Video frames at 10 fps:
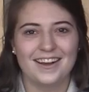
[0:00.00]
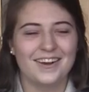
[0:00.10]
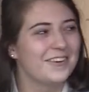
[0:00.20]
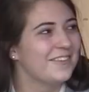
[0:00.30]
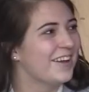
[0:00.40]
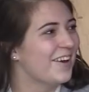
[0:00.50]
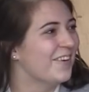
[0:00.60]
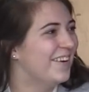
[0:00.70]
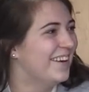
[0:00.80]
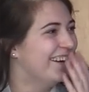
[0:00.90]
Oh
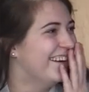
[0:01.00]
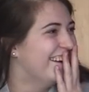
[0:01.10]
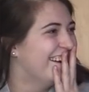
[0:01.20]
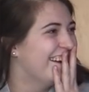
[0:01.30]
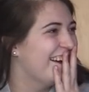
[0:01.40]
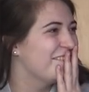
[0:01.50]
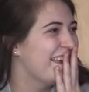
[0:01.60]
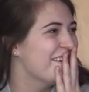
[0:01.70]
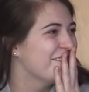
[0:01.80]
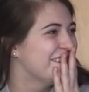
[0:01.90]
no, I'm
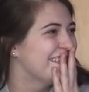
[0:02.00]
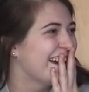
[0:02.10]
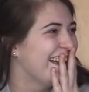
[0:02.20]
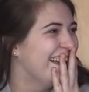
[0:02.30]
camera shy.